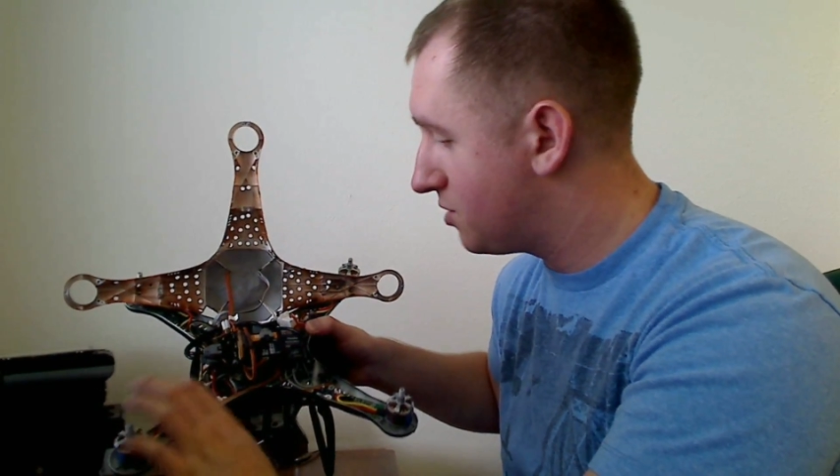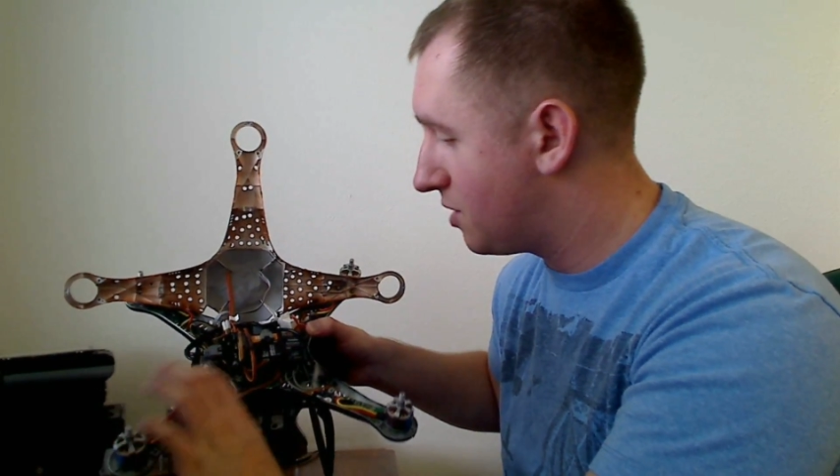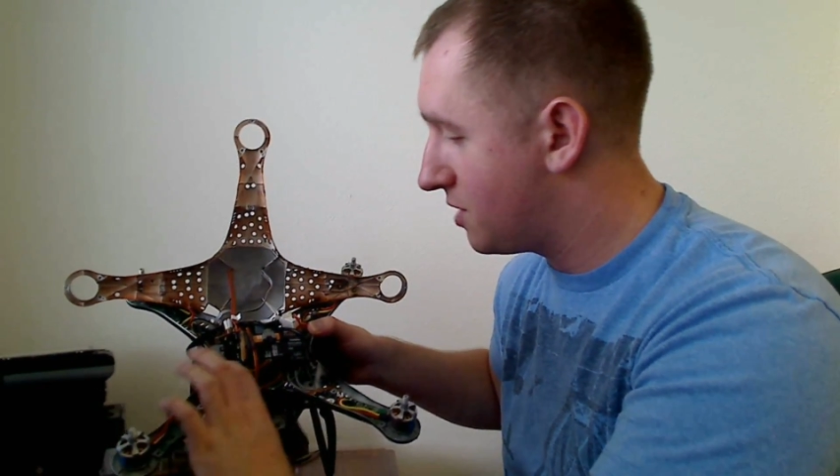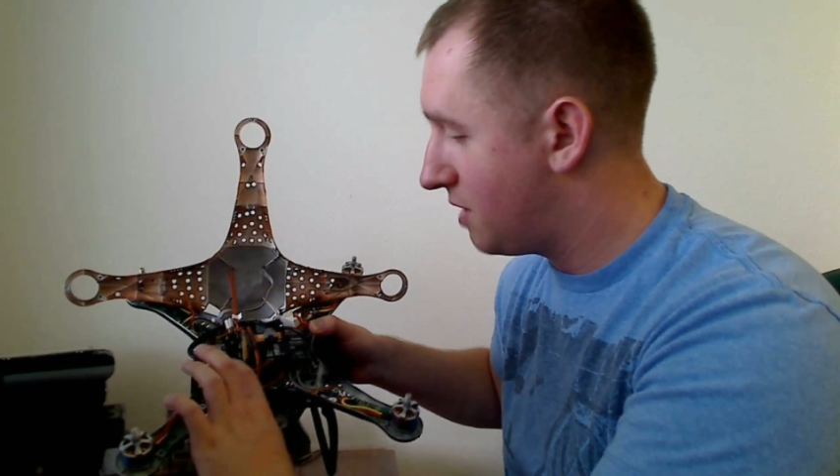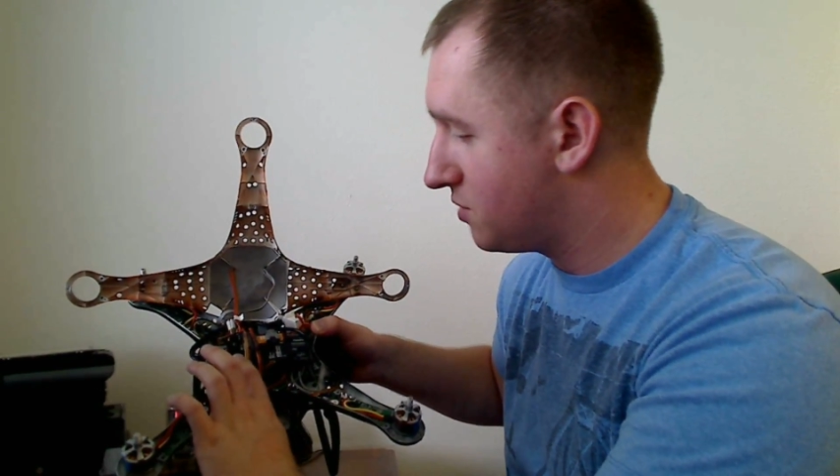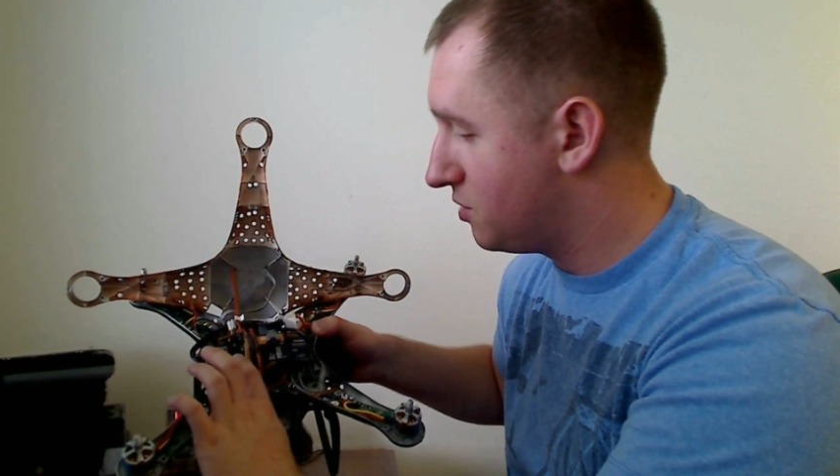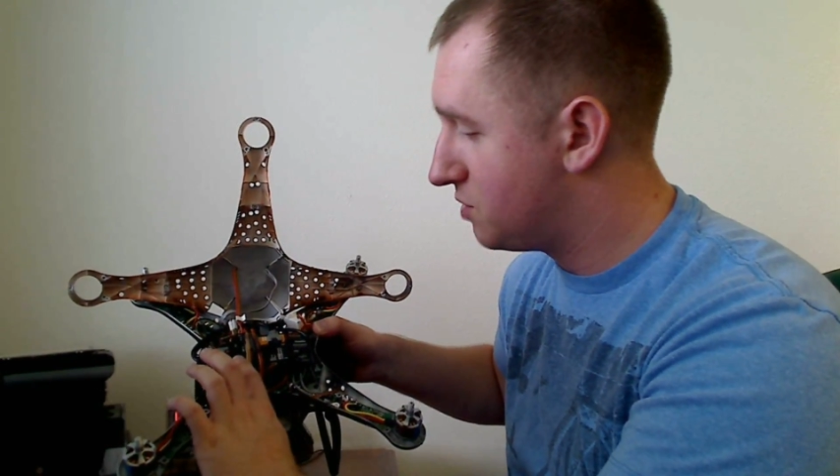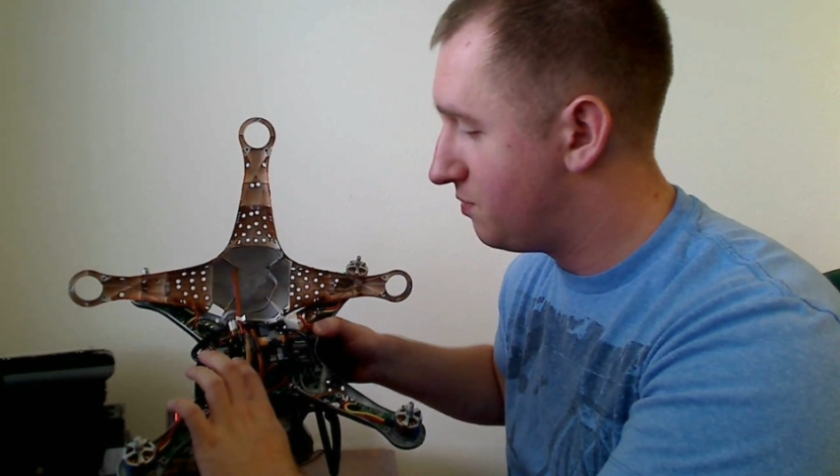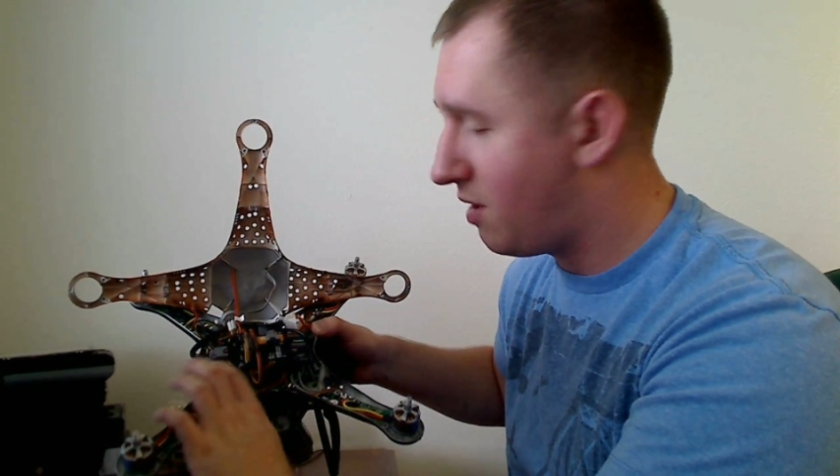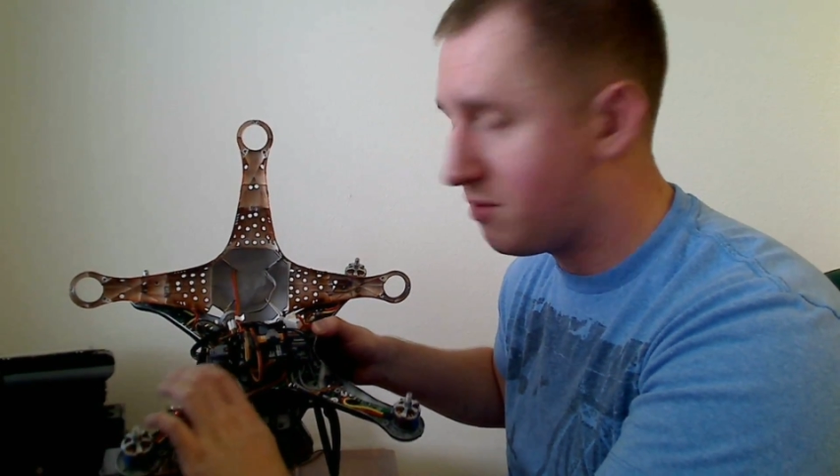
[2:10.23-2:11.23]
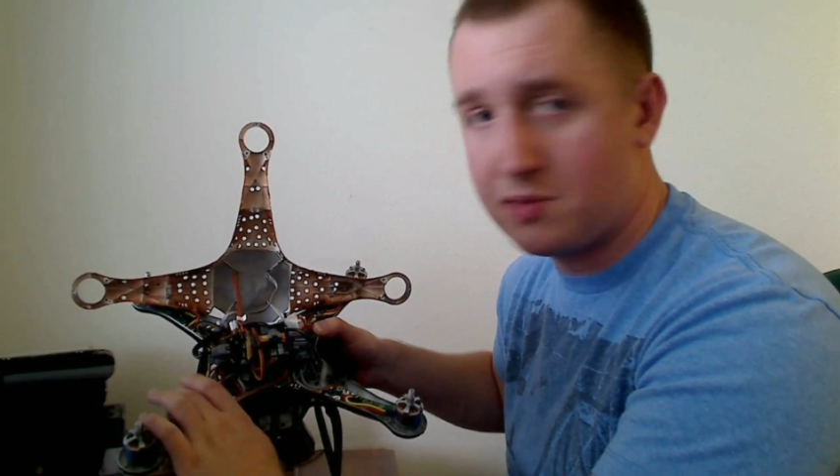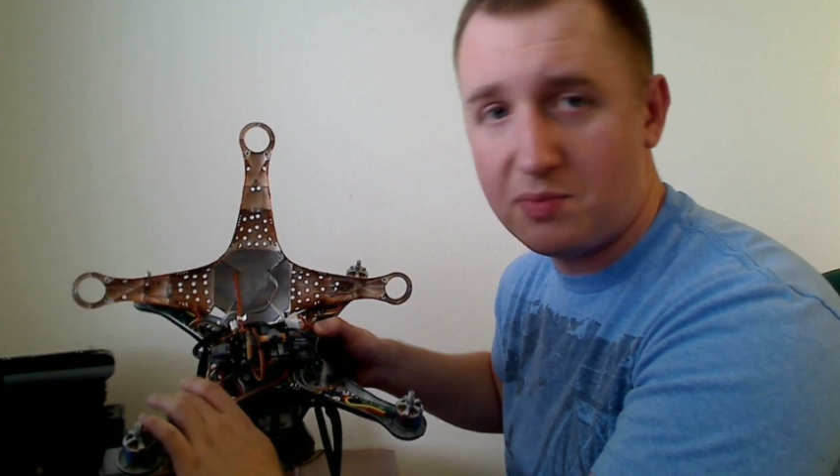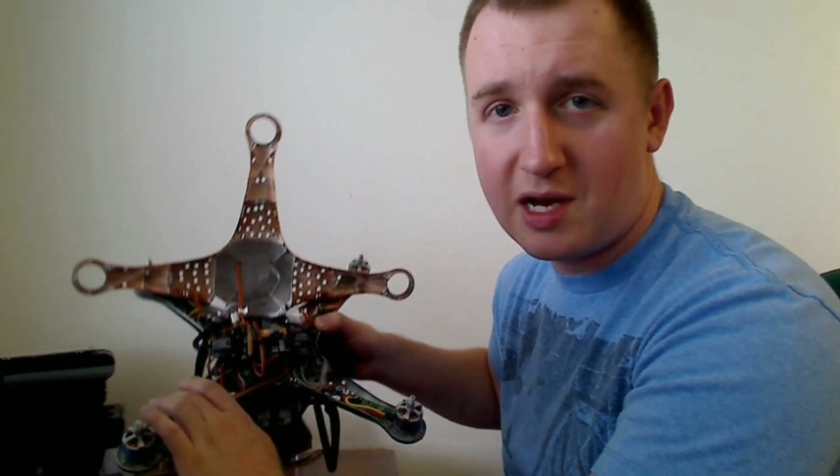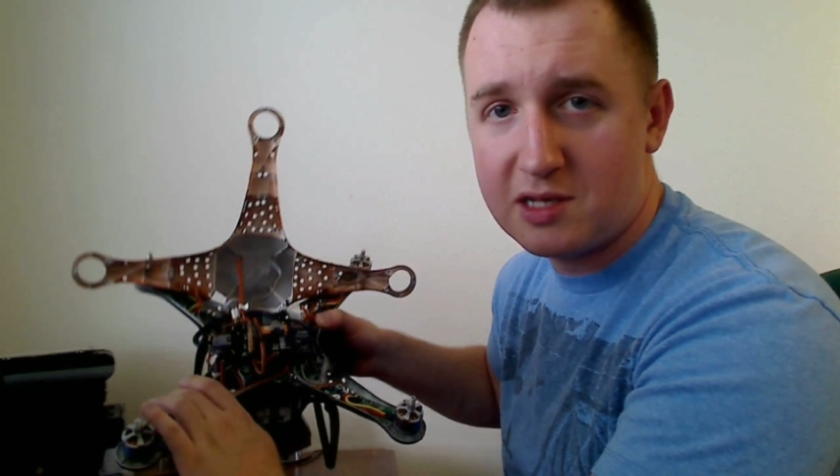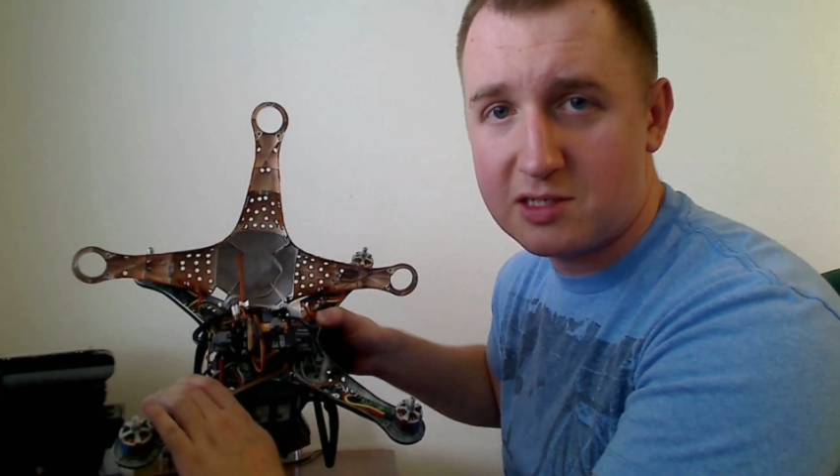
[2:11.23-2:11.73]
so I don't have to use the power
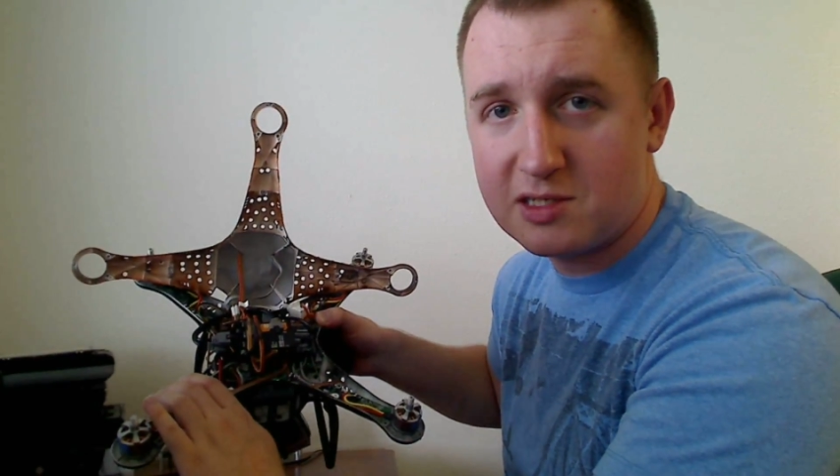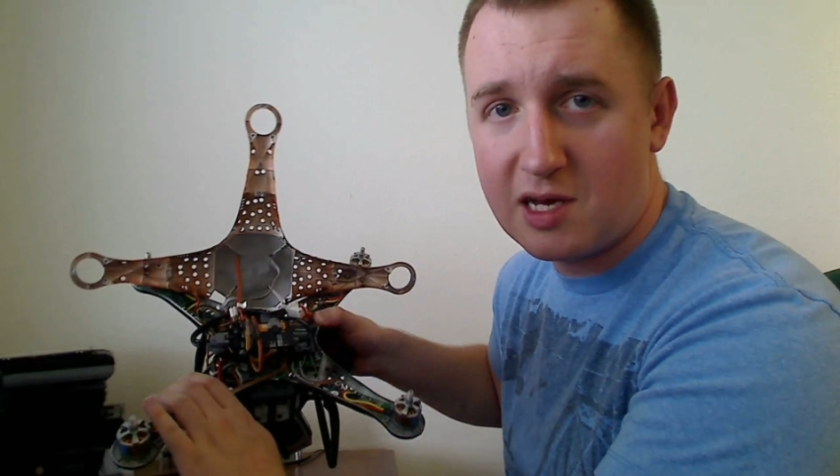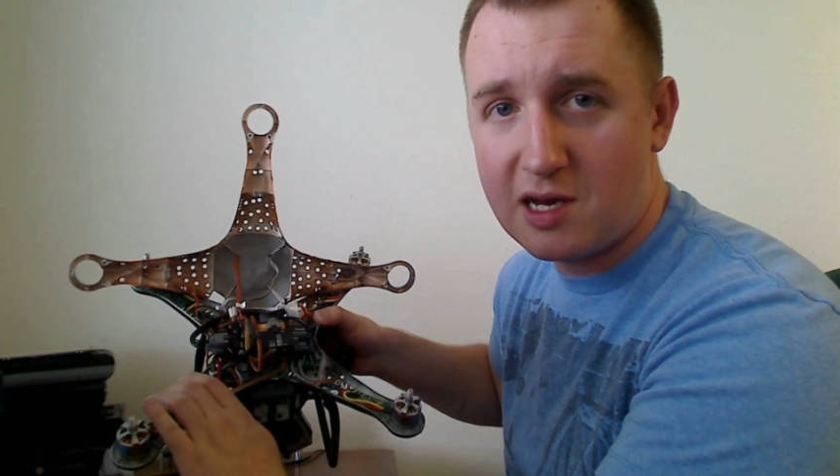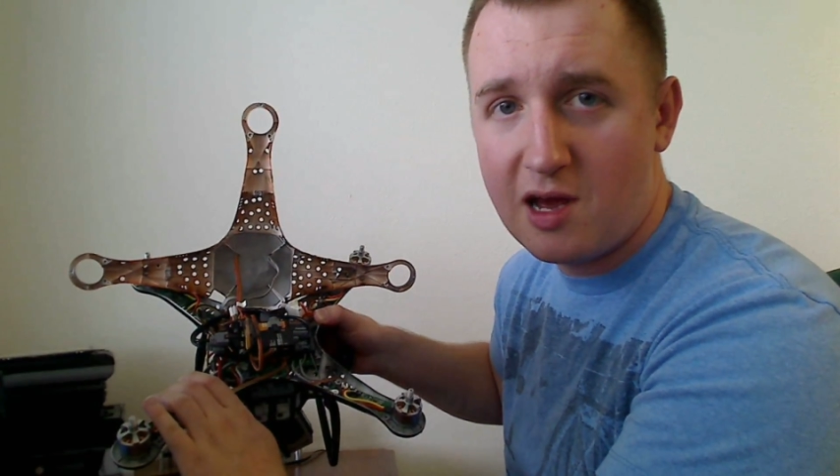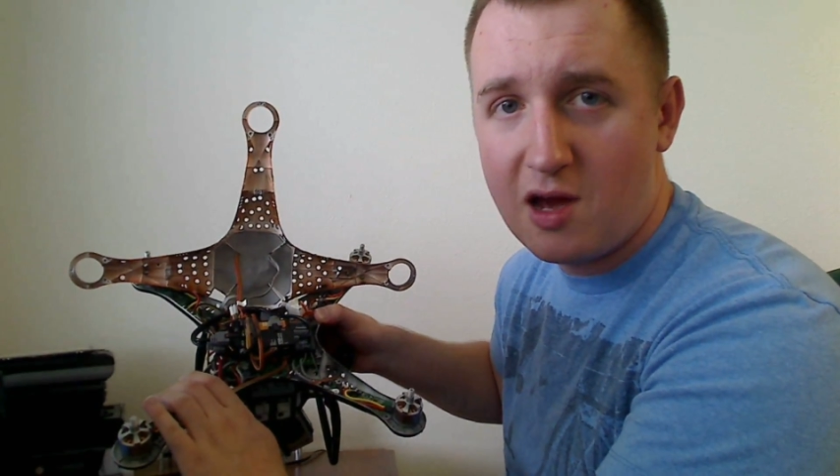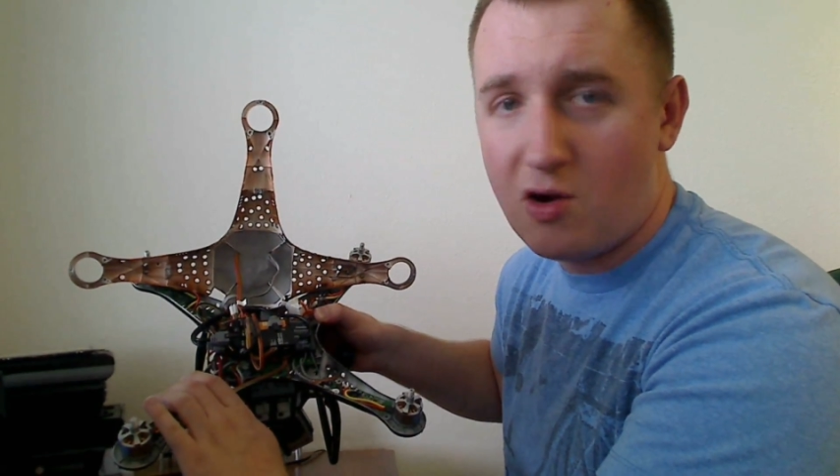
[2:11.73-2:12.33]
supplies instead?